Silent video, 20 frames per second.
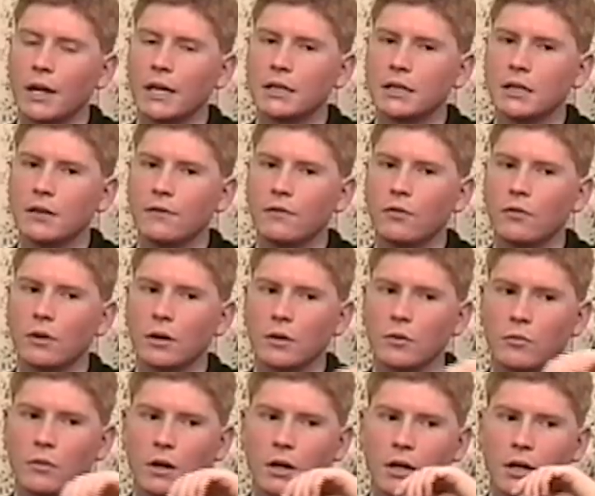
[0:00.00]

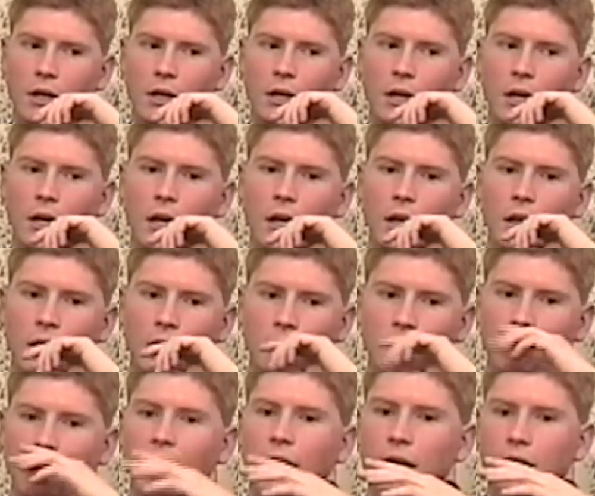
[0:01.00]
1841,
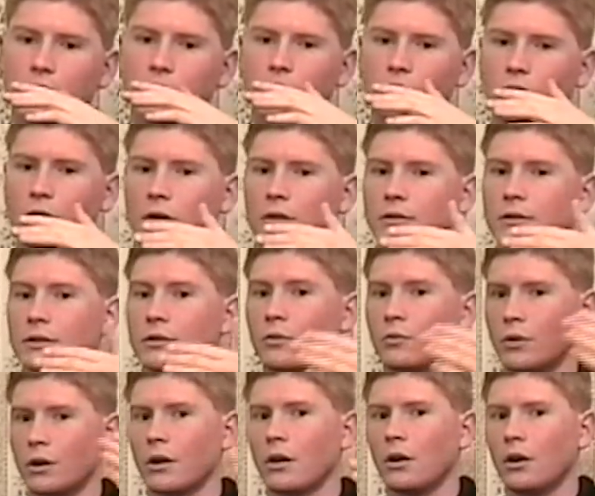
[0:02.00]
dinosaurs
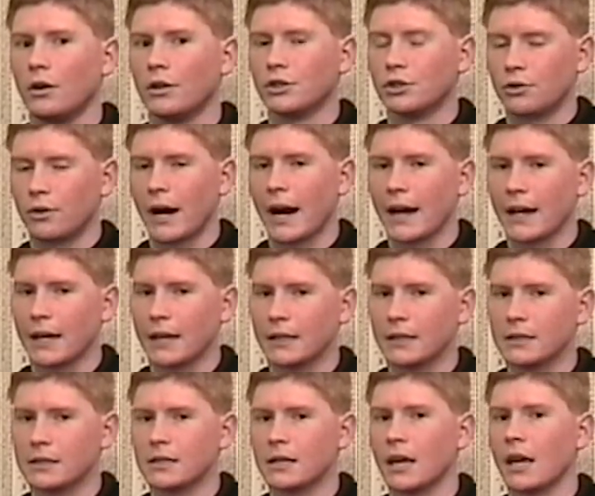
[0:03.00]
were called dragons,